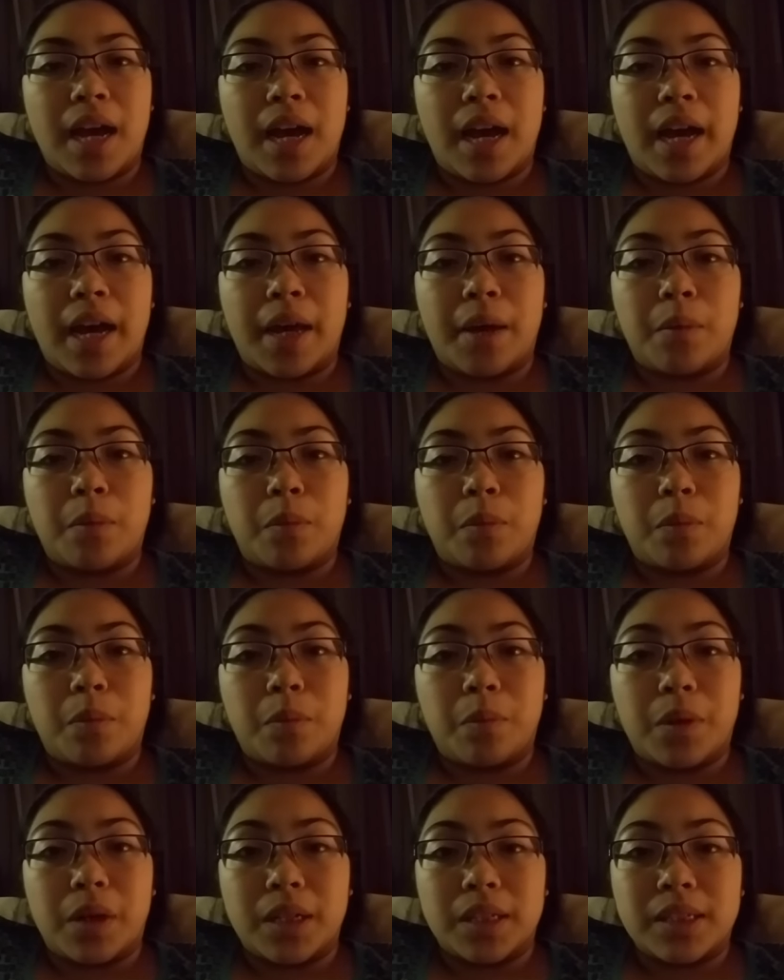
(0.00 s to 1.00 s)
I
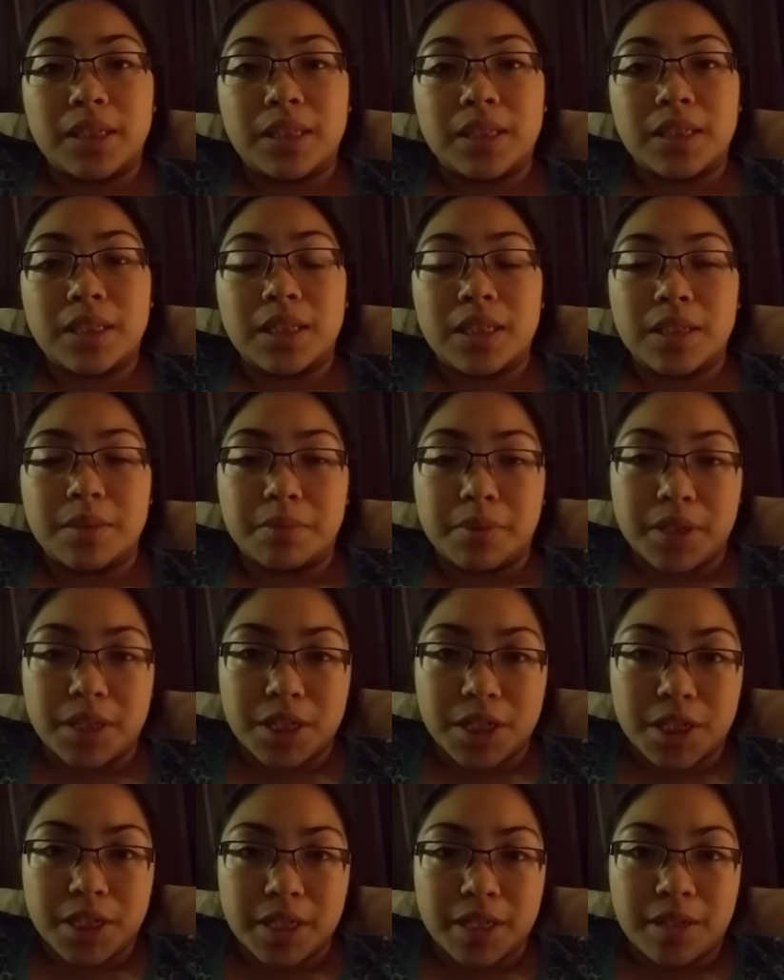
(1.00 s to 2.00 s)
was in
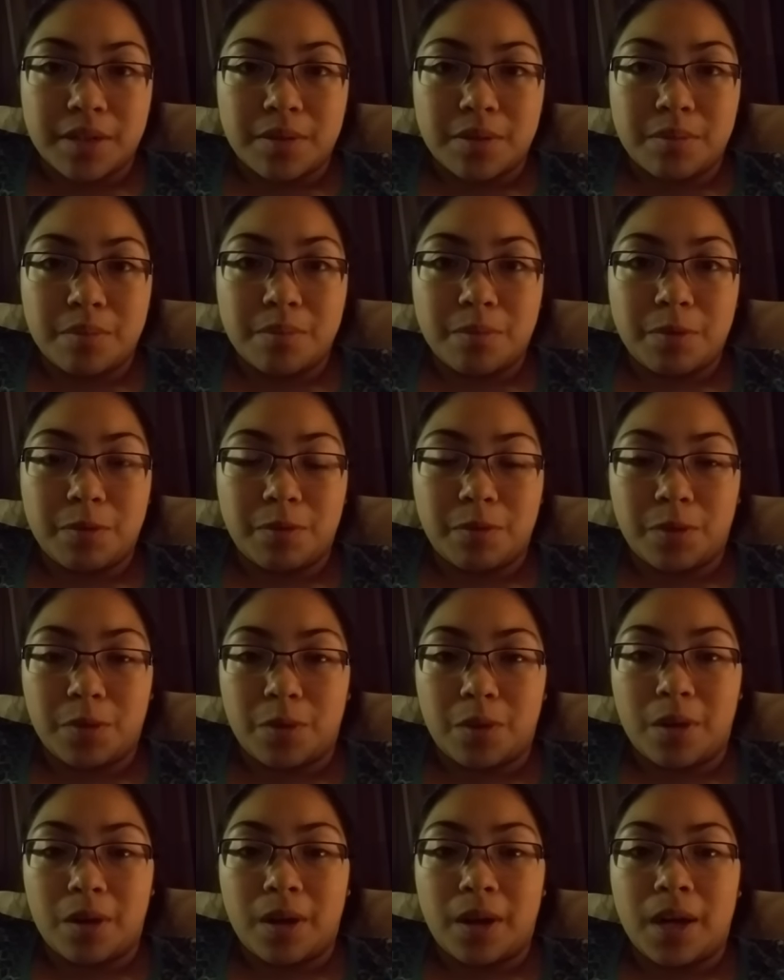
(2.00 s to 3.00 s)
depression
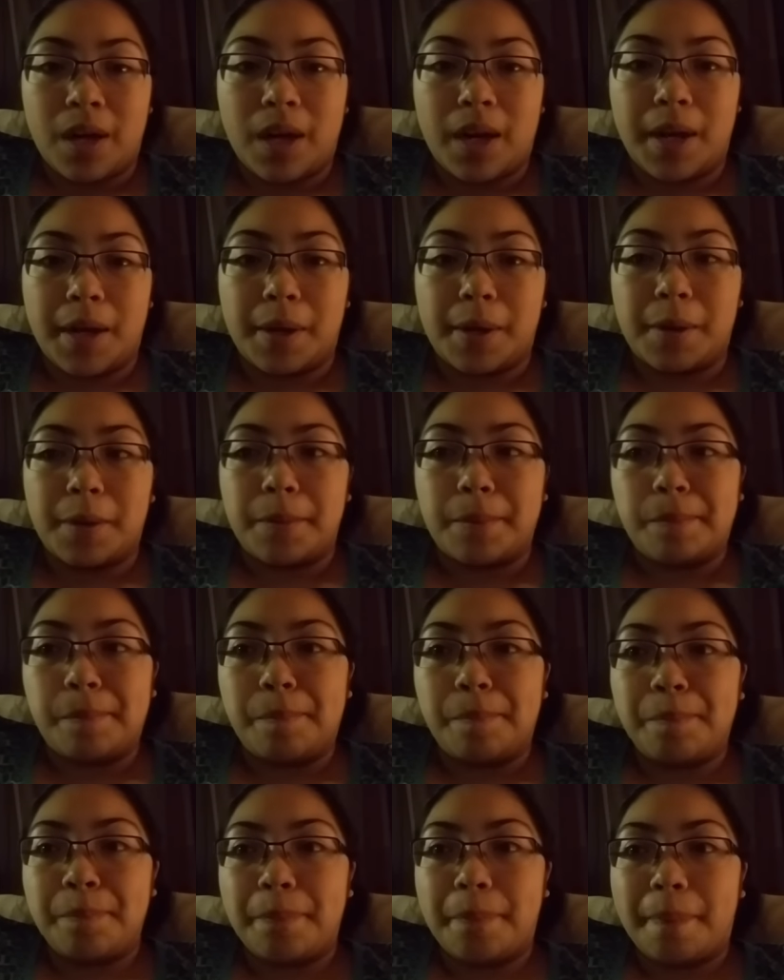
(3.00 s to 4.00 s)
before,
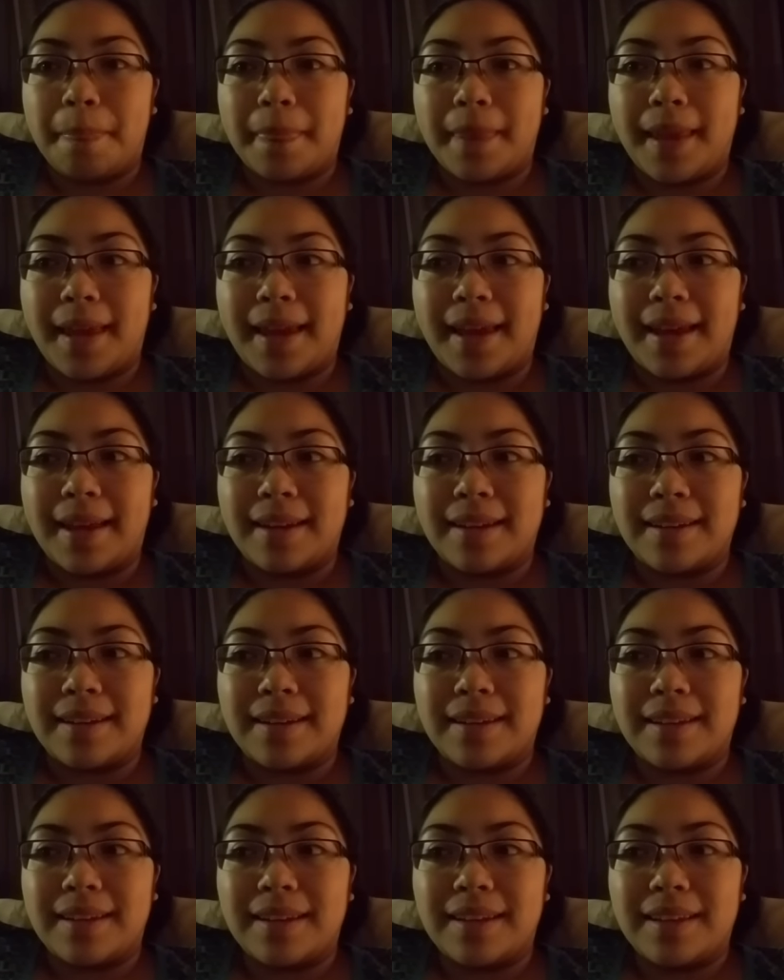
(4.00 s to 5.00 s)
and
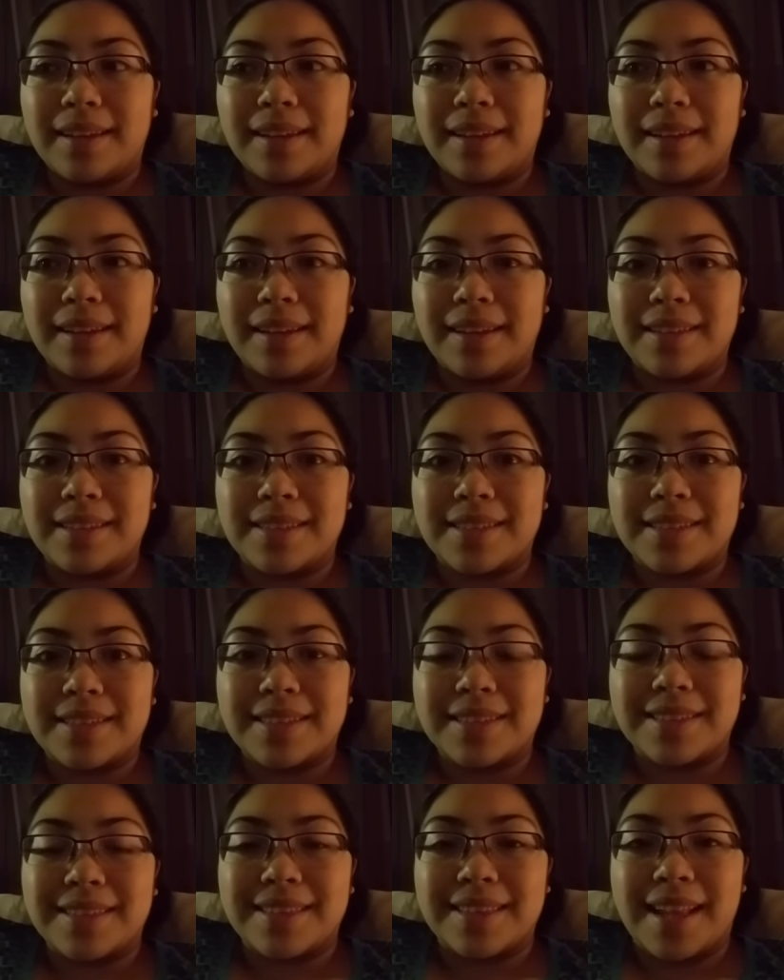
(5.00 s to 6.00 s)
it's
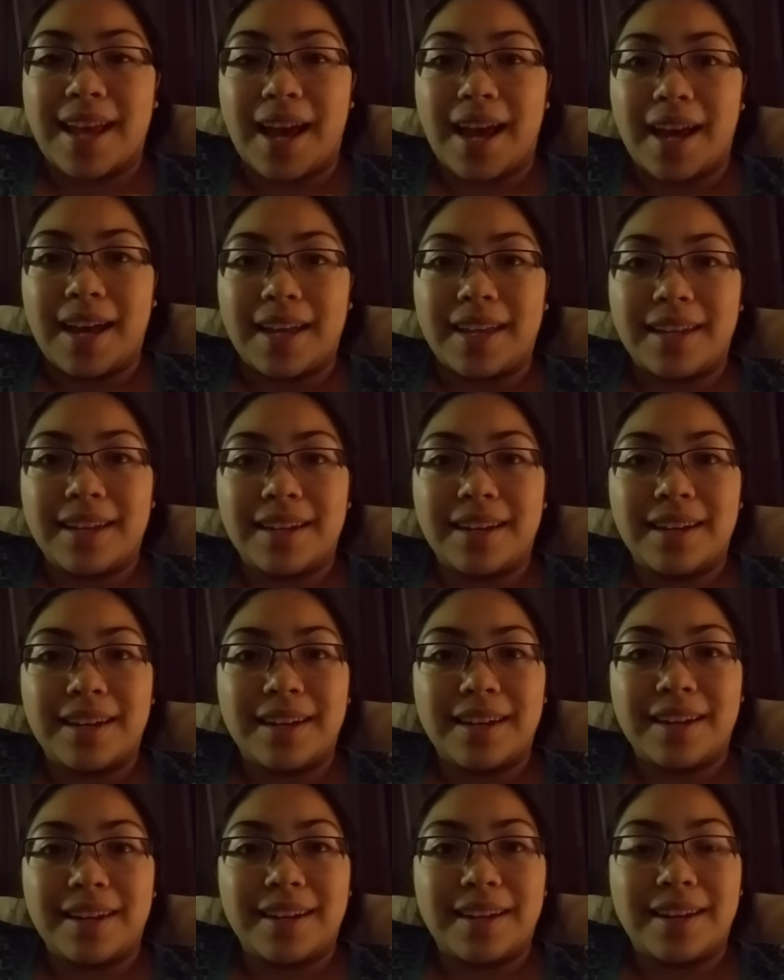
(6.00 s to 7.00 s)
not
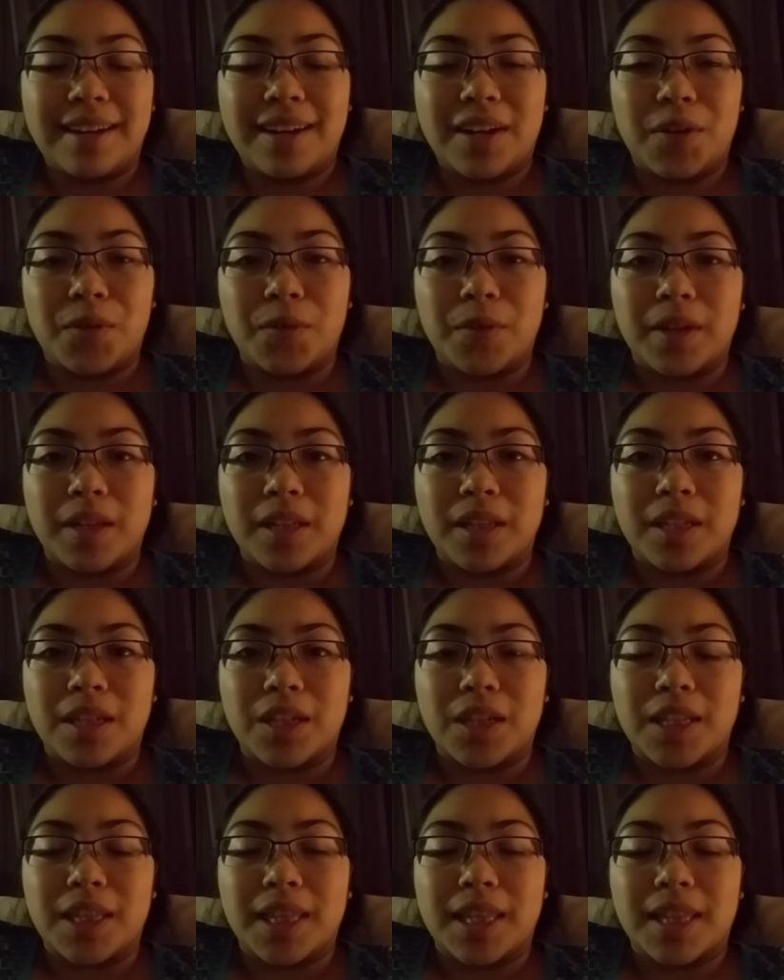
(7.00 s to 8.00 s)
a really
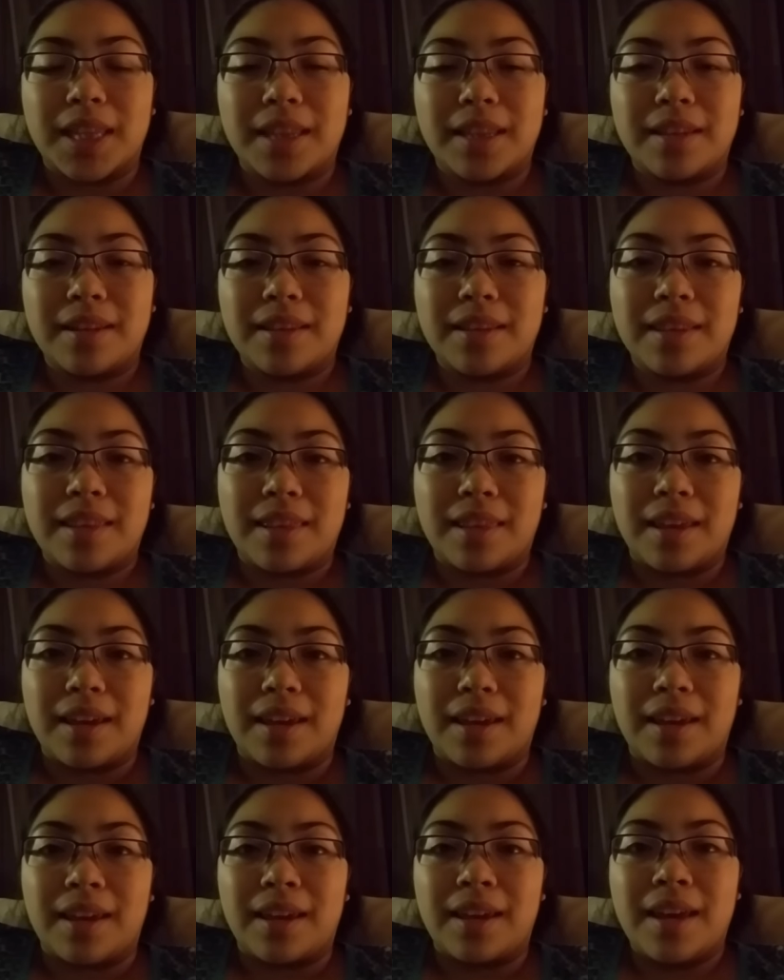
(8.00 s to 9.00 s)
good
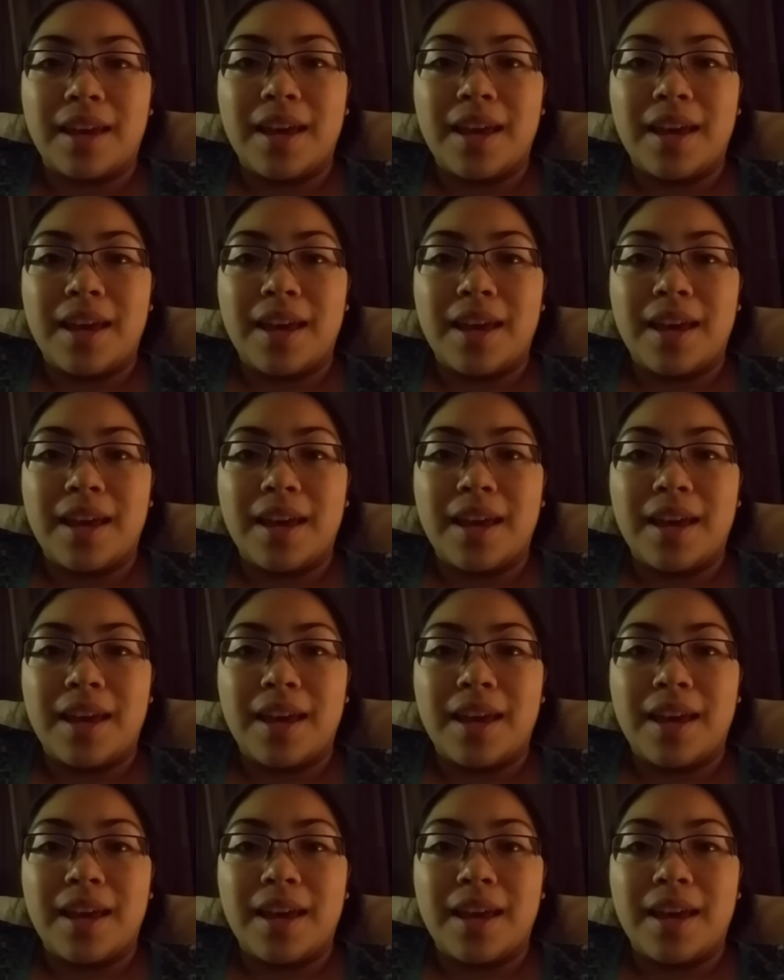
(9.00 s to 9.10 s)
thing.